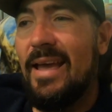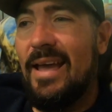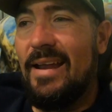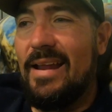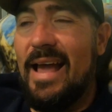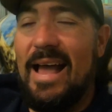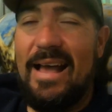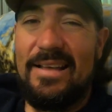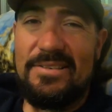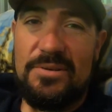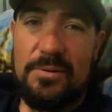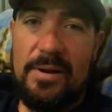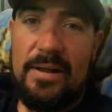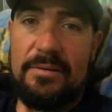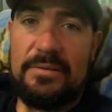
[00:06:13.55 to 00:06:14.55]
and highs
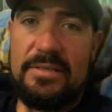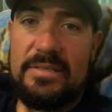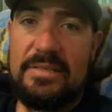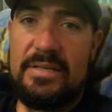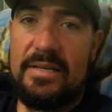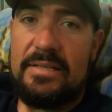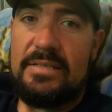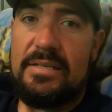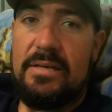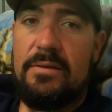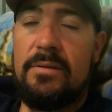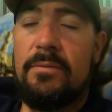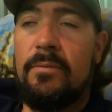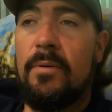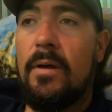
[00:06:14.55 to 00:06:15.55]
around 60.